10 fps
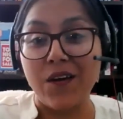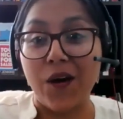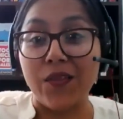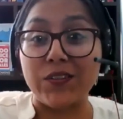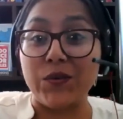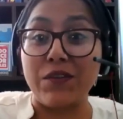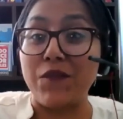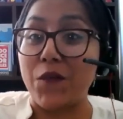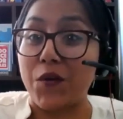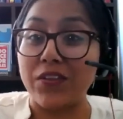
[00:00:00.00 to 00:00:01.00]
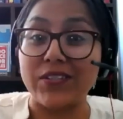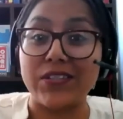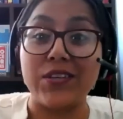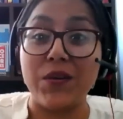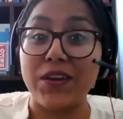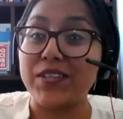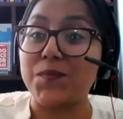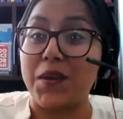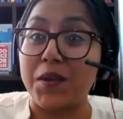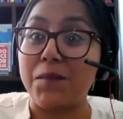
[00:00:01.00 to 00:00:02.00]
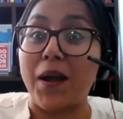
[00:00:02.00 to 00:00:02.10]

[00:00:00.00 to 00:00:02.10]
on the 24th. 2 years being in